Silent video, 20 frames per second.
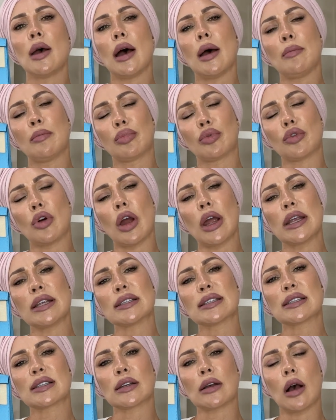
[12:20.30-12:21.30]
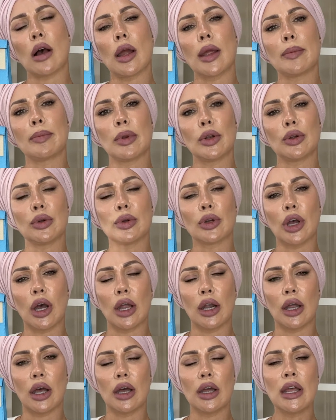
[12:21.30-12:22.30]
and bright sky blue
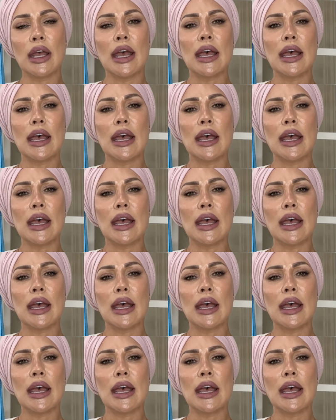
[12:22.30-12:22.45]
colour.